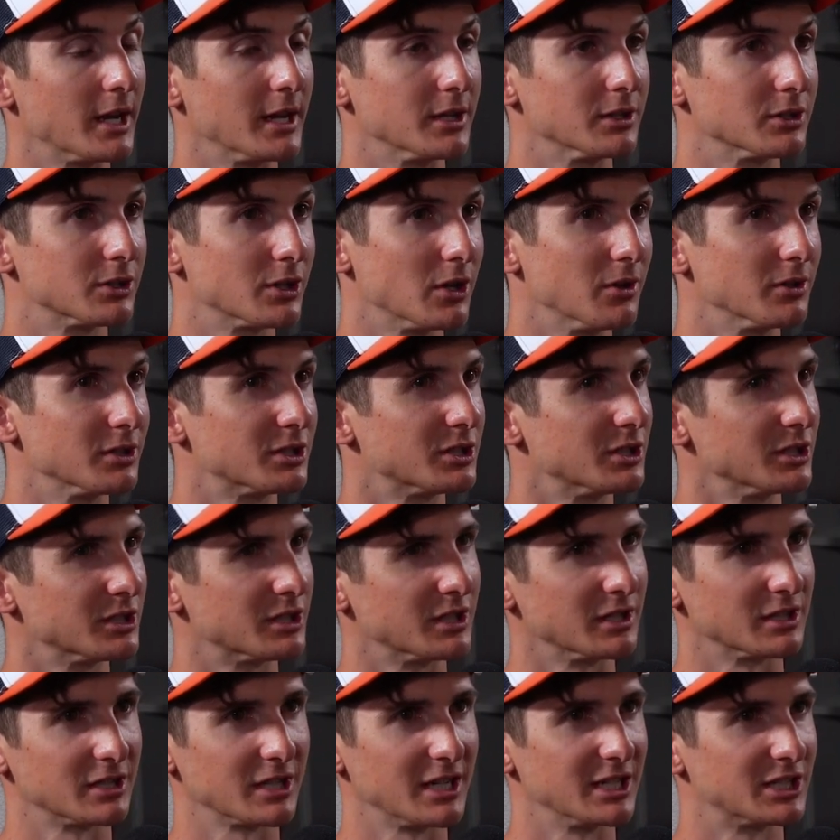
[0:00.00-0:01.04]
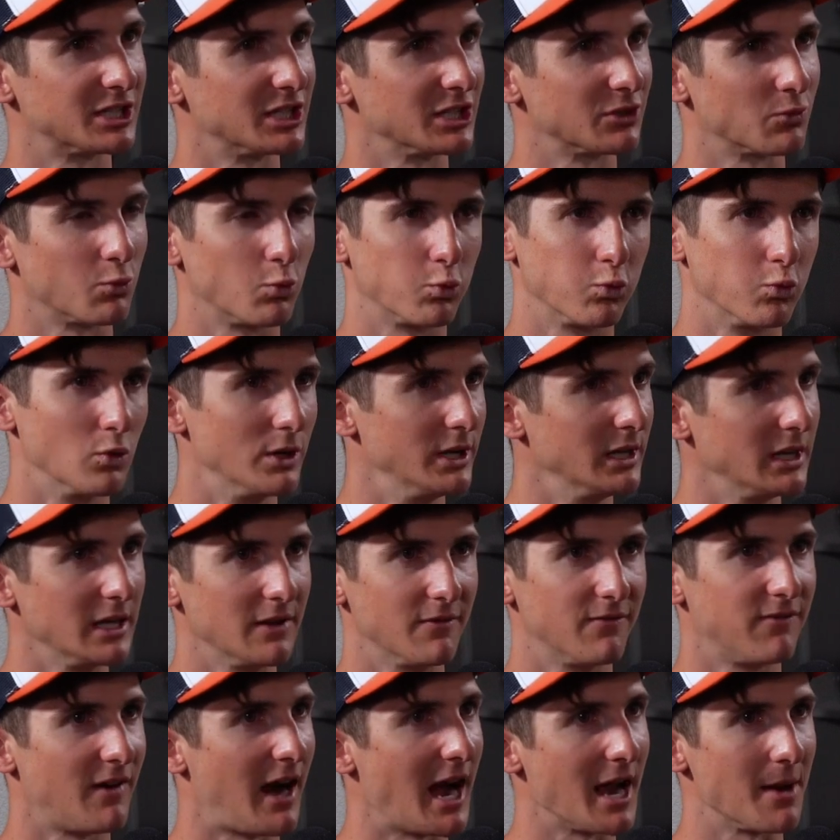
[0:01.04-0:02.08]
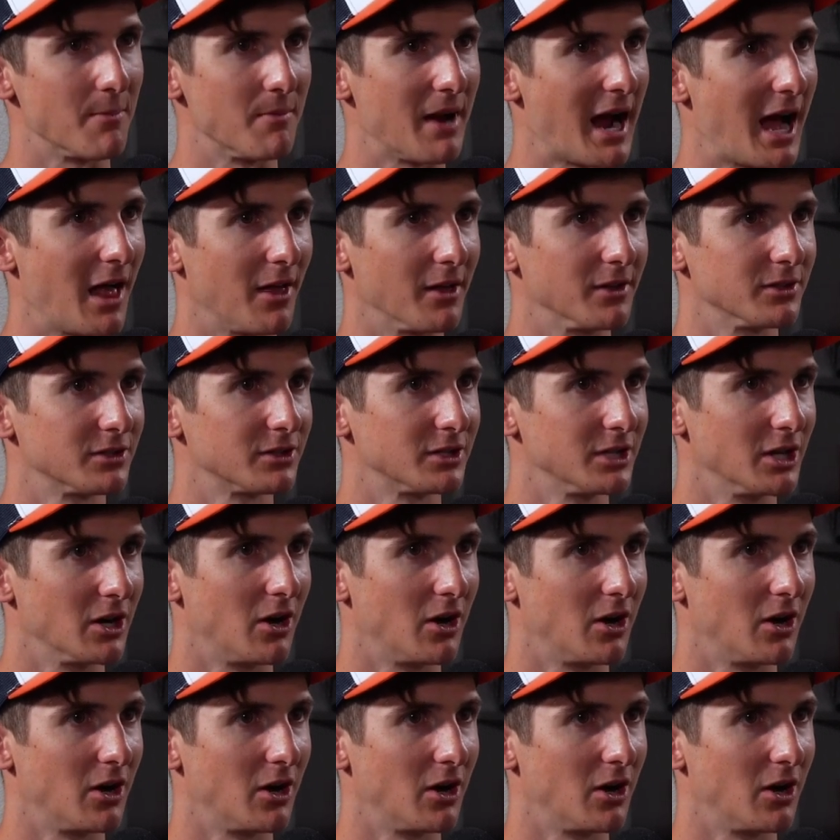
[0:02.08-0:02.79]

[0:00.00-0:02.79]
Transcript: And so it's just this really fine balance.